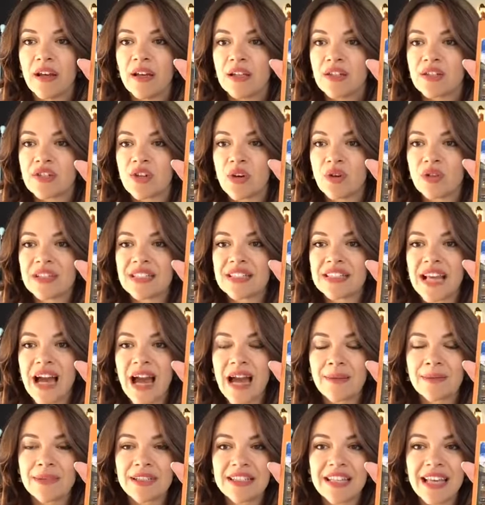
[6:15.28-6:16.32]
So it's
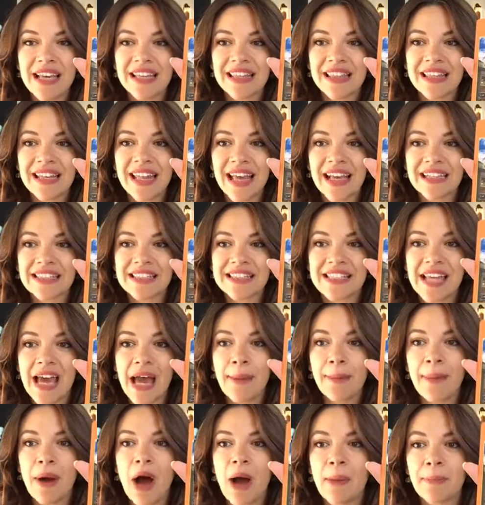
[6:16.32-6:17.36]
time to take the next
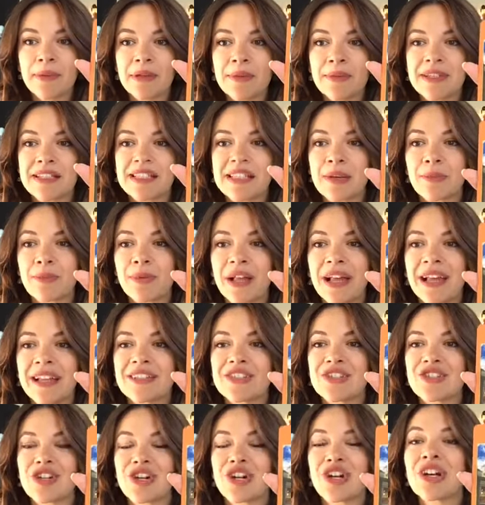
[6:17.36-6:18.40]
step. Optimistic
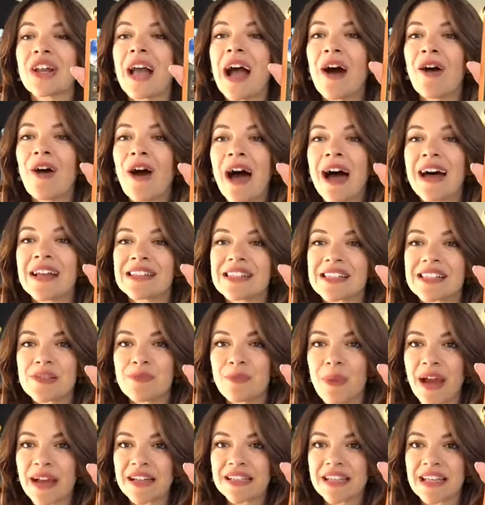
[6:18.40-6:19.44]
plans turn out as
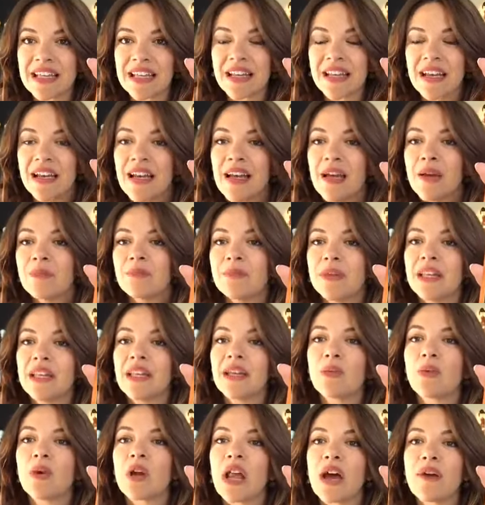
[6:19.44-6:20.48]
expected,
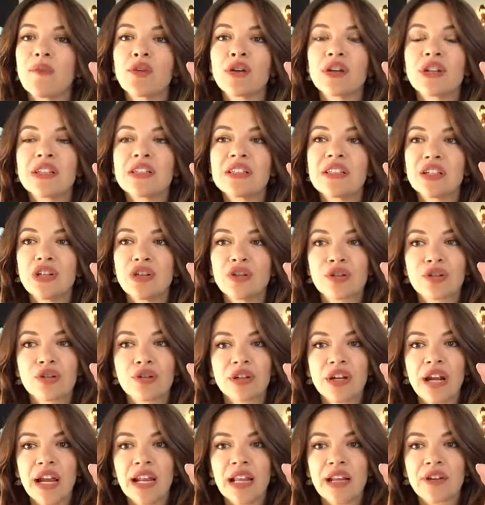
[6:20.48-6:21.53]
meaning whatever it is that you're
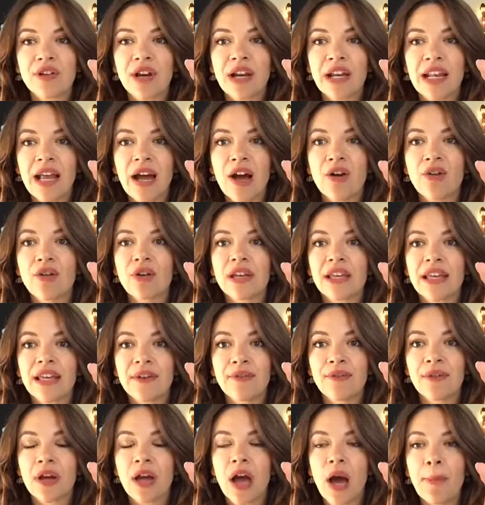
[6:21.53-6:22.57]
creating right now, give
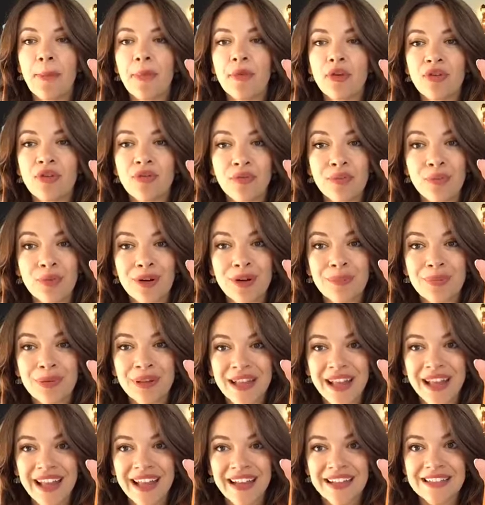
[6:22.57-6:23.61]
a couple of more
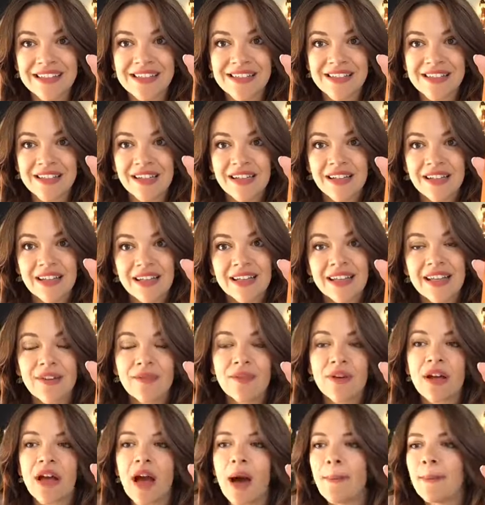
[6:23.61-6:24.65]
plans. Give
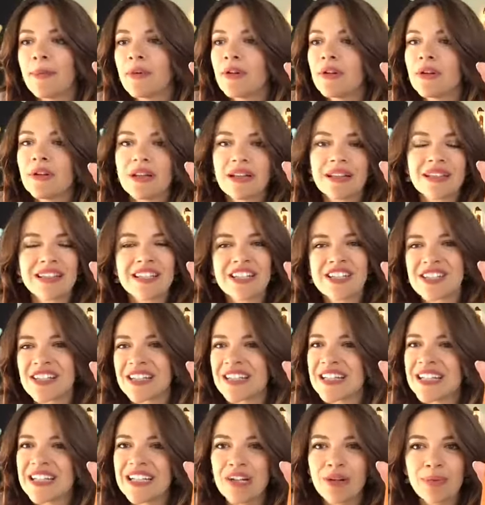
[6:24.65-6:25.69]
a couple, there's a
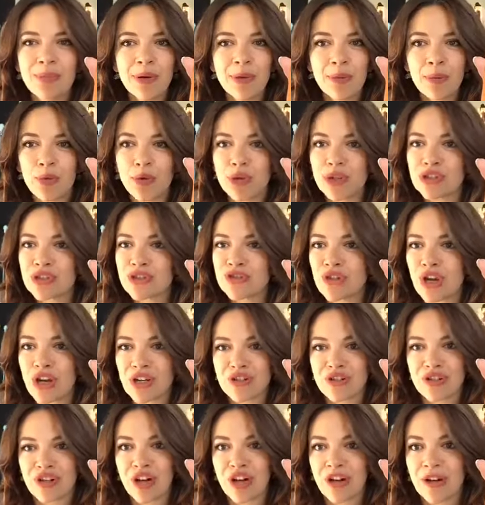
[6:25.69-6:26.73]
little bit more
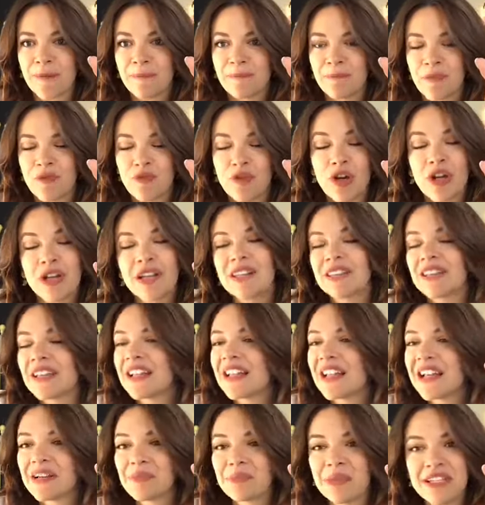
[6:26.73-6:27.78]
structure. If you're anything
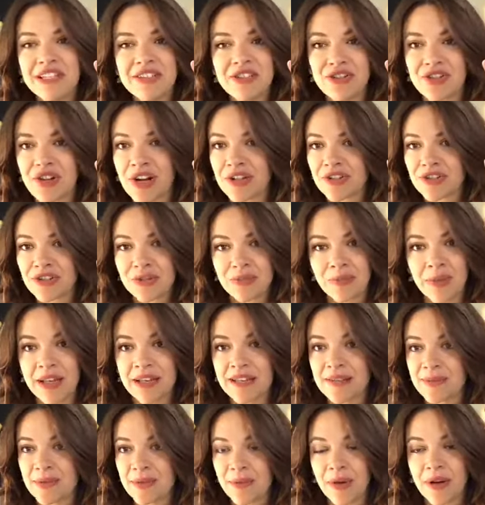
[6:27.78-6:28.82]
like me, structure
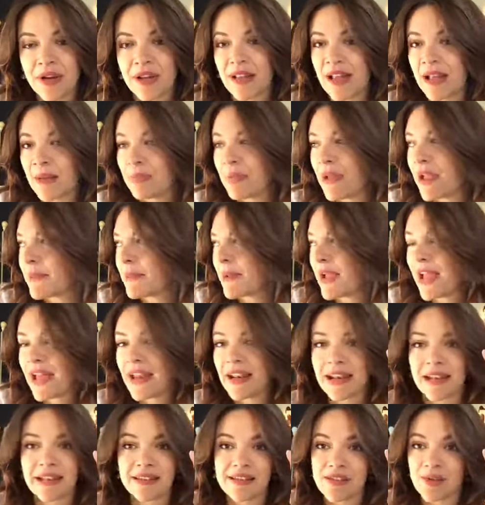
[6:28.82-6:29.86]
makes me want to like bang my head
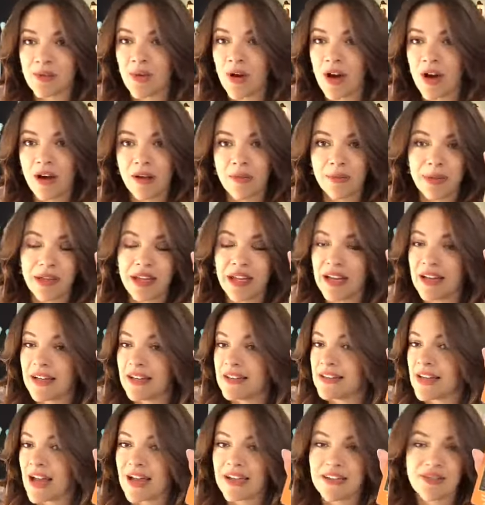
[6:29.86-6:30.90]
against the wall
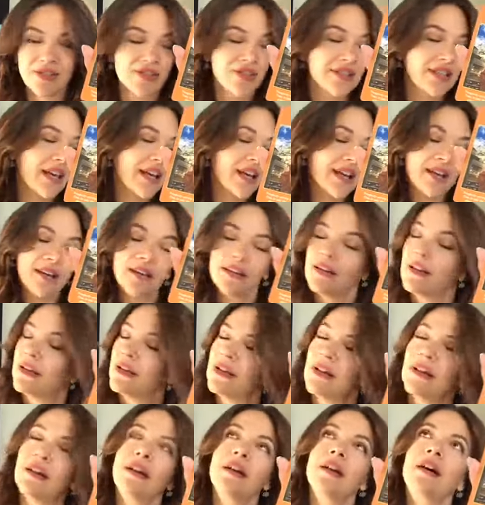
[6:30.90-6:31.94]
because I just like,
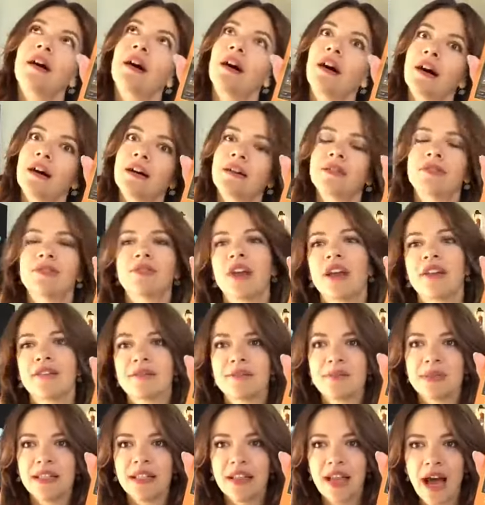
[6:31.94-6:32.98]
ugh, drives
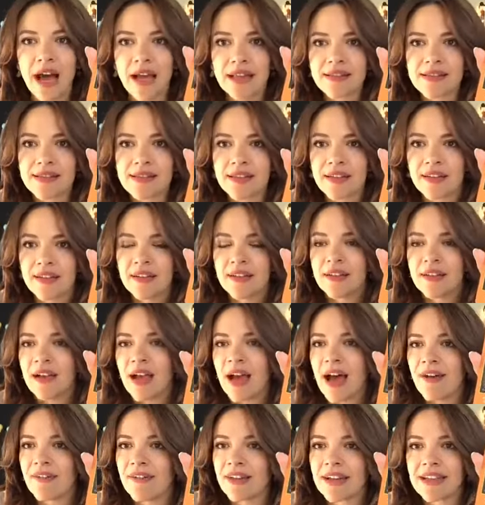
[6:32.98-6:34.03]
me nuts.
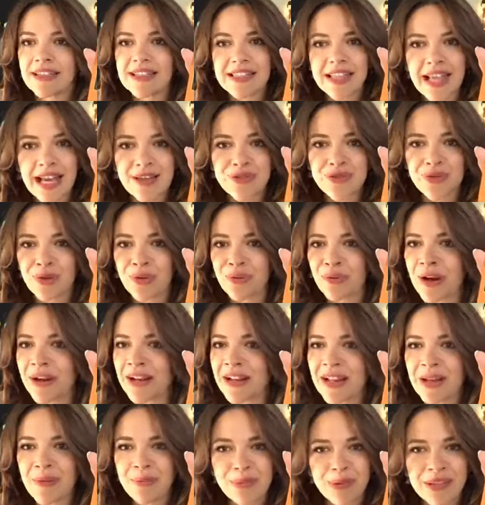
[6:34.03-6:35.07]
Having a schedule,
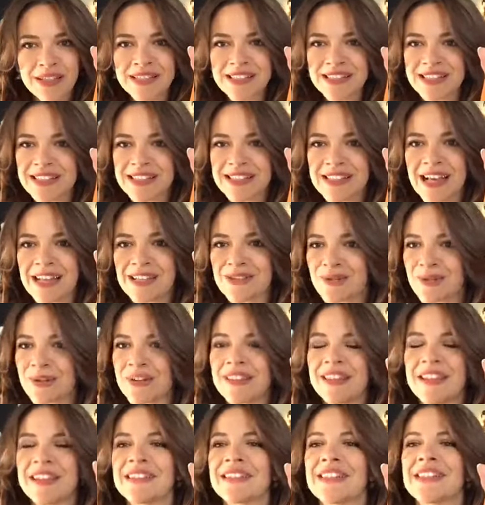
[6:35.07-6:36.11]
running a business, that sort
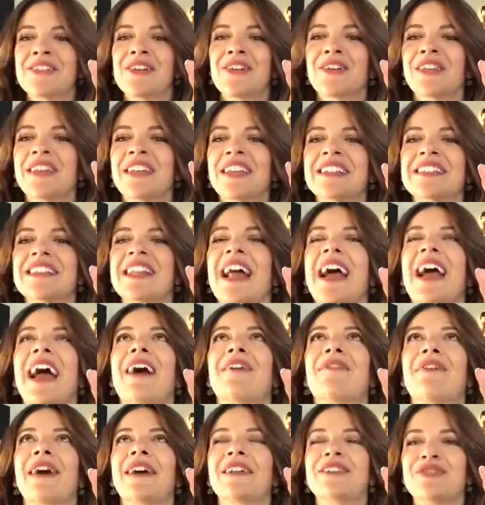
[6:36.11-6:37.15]
of thing. These are things that I
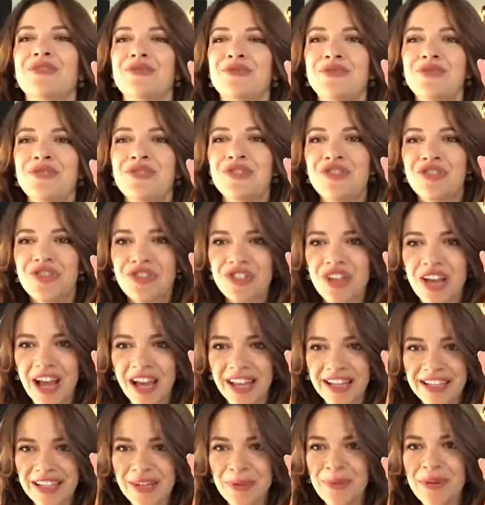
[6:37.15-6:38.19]
have had to
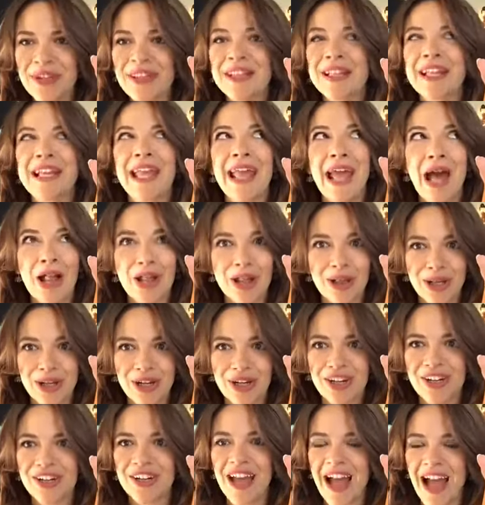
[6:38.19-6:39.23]
genuinely
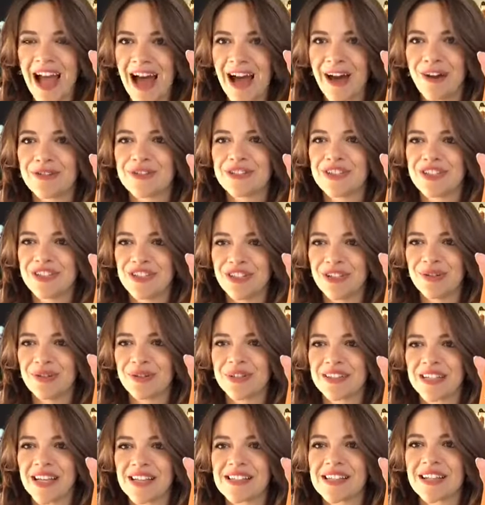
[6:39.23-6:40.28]
learn how to do.
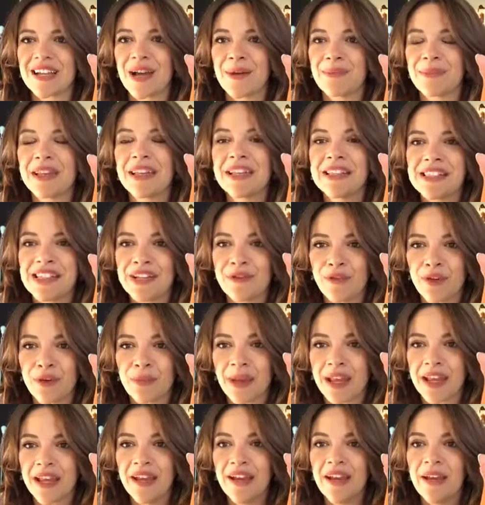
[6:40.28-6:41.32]
It doesn't come easy for
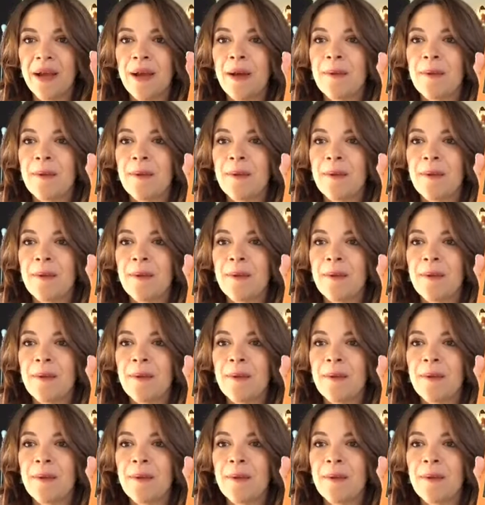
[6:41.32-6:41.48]
me.